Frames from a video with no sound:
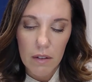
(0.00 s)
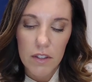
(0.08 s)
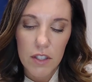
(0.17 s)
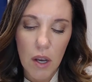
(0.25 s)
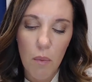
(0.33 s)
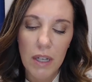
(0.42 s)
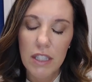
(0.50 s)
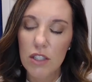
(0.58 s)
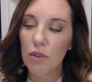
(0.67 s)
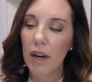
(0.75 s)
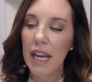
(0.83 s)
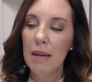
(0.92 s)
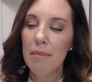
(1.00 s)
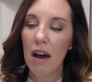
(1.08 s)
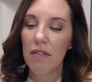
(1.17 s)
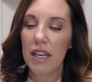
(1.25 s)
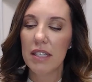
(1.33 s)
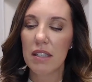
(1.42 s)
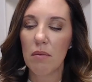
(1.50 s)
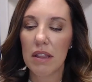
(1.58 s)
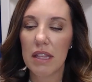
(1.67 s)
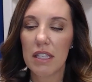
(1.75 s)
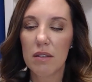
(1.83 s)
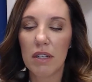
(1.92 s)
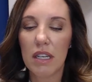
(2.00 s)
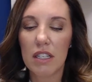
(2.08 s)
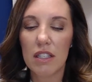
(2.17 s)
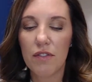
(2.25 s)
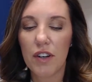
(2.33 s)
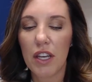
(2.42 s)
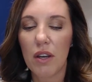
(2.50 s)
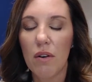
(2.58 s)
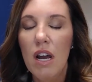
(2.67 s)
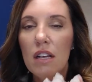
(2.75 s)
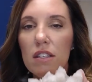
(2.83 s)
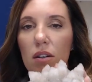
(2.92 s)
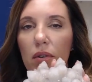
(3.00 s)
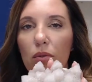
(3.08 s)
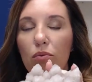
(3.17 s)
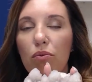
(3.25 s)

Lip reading: So what's great about these and what this one does for you, so it